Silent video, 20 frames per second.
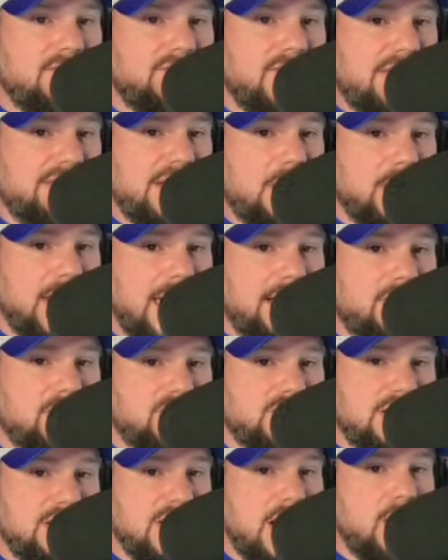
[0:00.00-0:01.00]
5-Hour
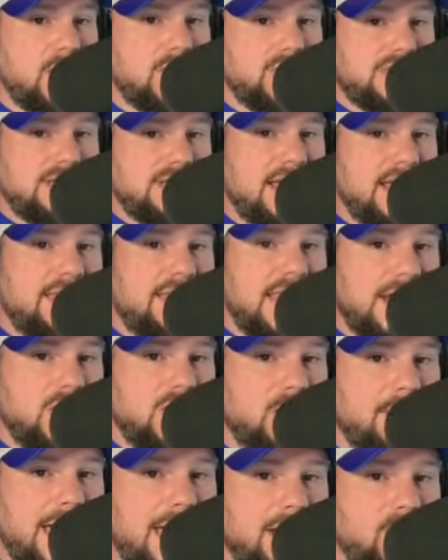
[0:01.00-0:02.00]
Energy knows that
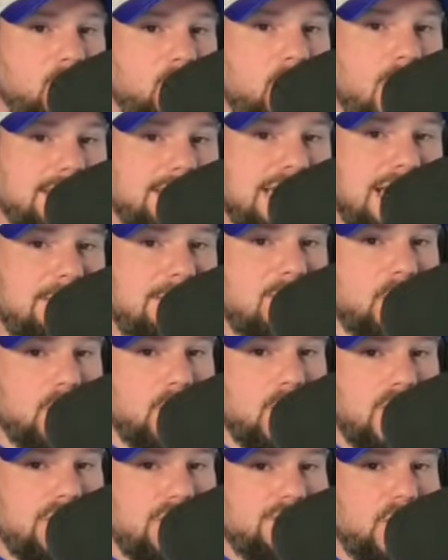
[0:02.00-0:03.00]
no matter what team you're
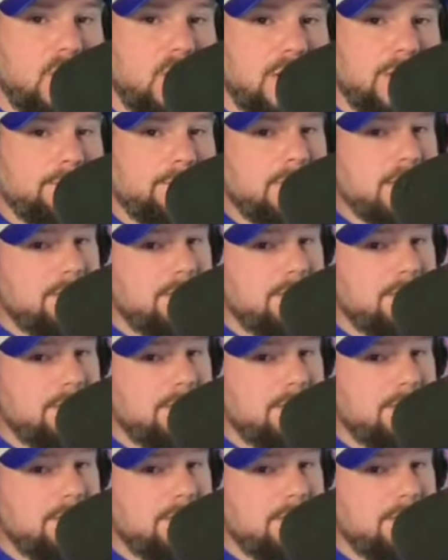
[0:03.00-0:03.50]
rooting for,